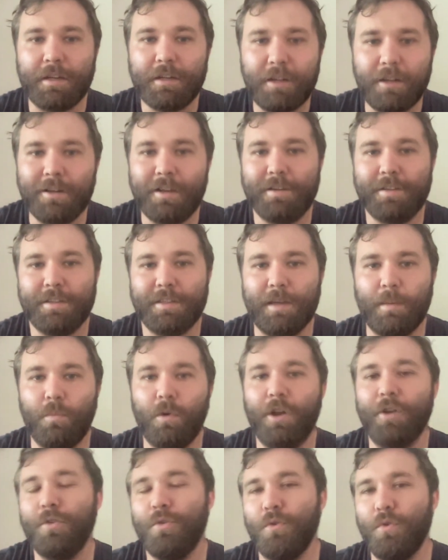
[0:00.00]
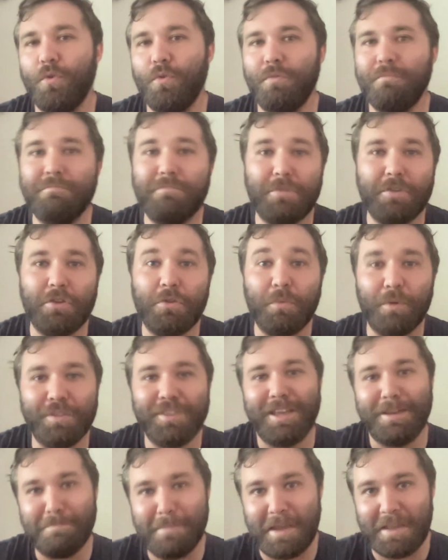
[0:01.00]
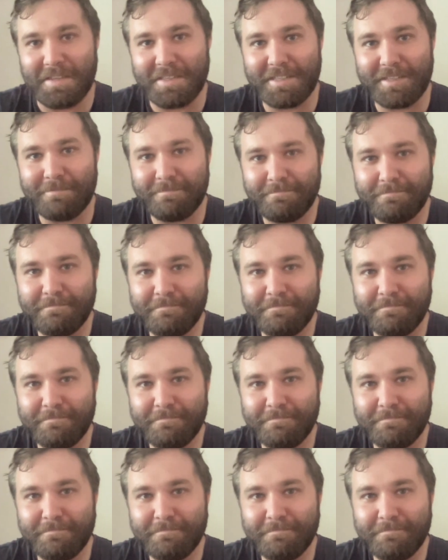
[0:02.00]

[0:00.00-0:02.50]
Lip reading: clearly to someone who knew what they meant.